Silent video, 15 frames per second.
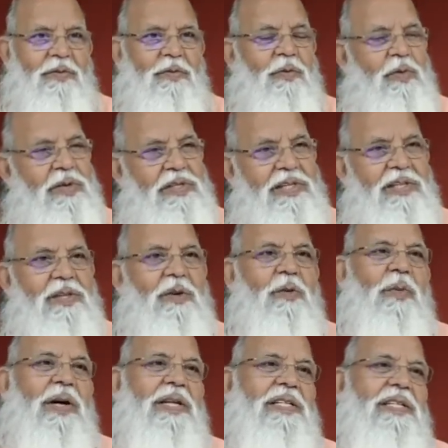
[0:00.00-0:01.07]
who is this
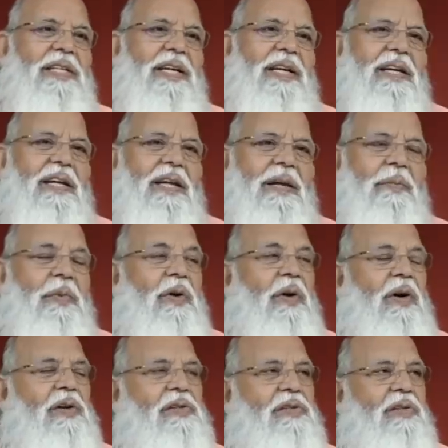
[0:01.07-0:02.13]
Hanumanji
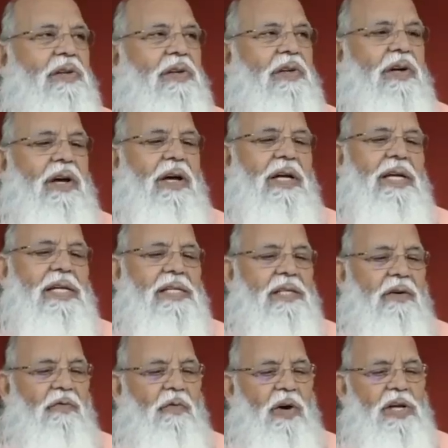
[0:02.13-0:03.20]
because uh, his
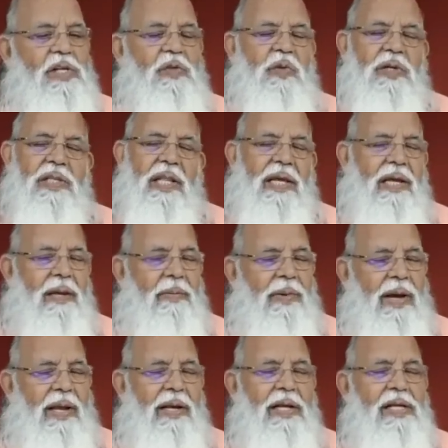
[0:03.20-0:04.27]
voice was like a
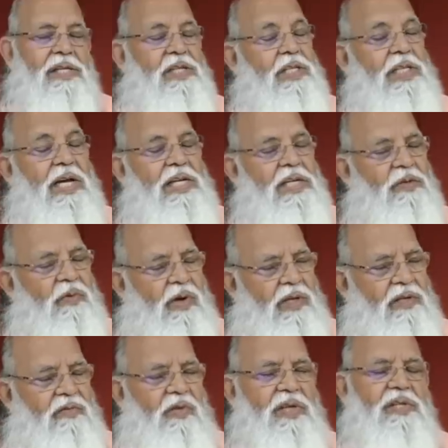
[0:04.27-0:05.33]
man, Sitaji's
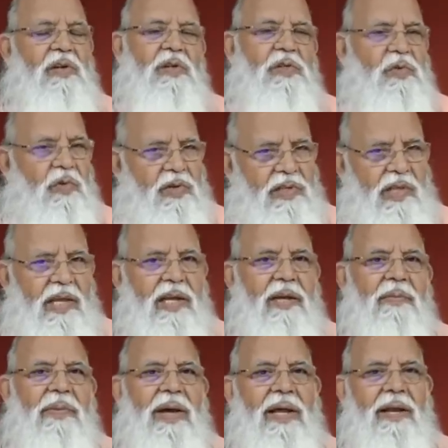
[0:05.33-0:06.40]
voice, voice also was like
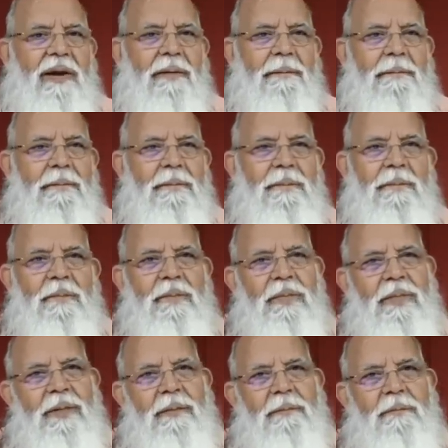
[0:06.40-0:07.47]
a man.
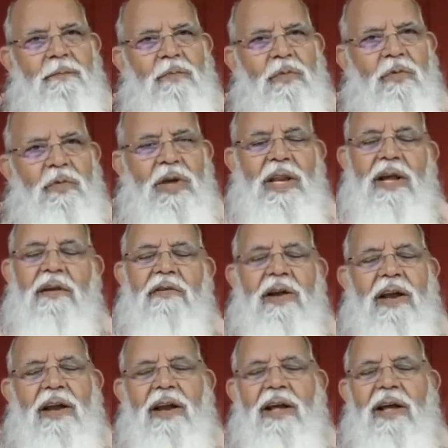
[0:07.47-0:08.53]
When I
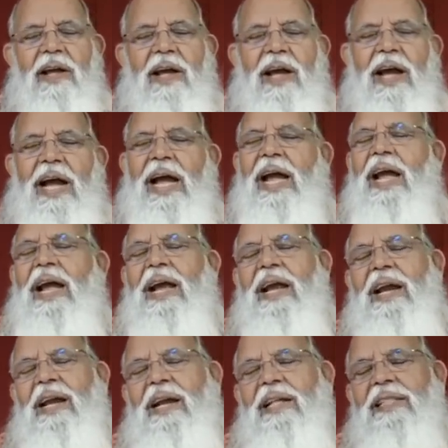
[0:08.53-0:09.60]
went,
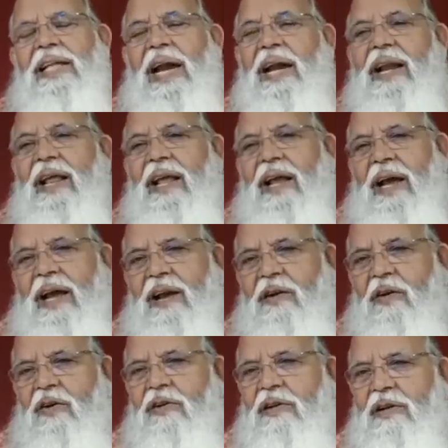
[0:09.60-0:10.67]
and that day I
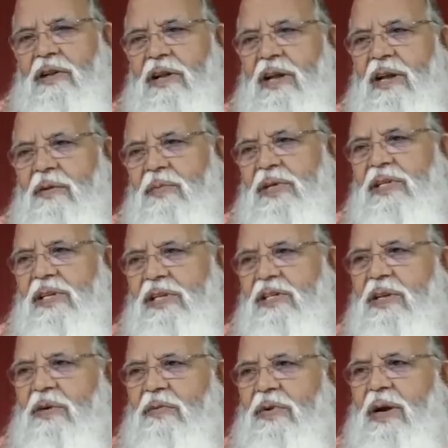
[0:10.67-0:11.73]
got the real
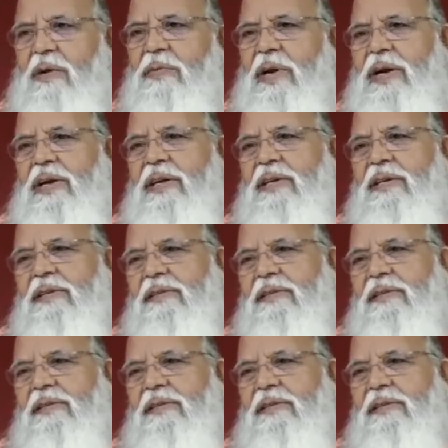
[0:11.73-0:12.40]
message of Ramayana.